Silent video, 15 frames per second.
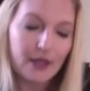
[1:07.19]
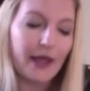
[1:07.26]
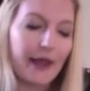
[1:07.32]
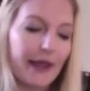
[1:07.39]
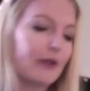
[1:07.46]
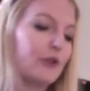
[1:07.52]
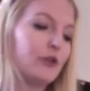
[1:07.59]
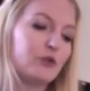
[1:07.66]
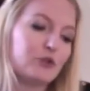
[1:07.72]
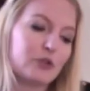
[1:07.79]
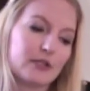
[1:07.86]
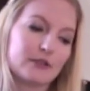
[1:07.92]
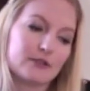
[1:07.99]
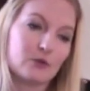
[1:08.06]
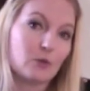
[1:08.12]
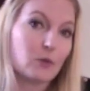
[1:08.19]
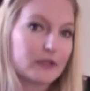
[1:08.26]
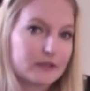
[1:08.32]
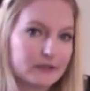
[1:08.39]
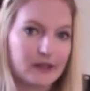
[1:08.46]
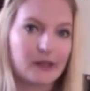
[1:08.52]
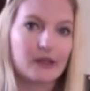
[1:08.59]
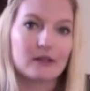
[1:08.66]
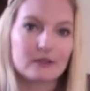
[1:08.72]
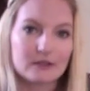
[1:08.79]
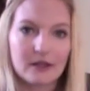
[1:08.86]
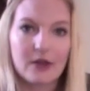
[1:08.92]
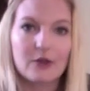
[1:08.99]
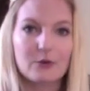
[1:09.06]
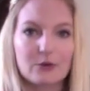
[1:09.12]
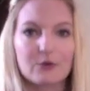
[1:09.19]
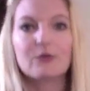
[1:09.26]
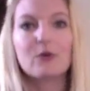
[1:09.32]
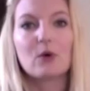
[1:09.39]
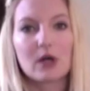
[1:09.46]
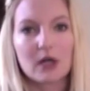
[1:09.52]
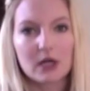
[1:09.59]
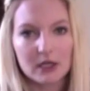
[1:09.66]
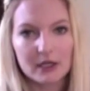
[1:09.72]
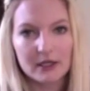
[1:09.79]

and you just whisk it together with a fork